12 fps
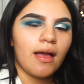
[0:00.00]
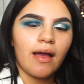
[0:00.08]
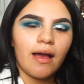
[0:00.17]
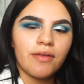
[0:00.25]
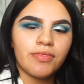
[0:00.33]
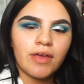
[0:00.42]

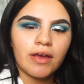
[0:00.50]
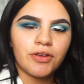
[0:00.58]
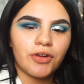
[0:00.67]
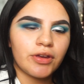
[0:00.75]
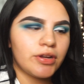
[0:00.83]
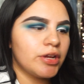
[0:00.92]
and then
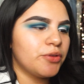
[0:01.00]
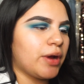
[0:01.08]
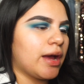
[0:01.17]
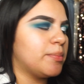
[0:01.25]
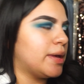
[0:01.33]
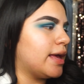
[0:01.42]
you're gonna
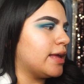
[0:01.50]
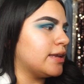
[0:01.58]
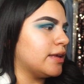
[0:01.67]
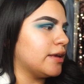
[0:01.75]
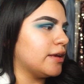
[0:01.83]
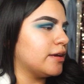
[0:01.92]
grab
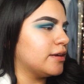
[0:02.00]
any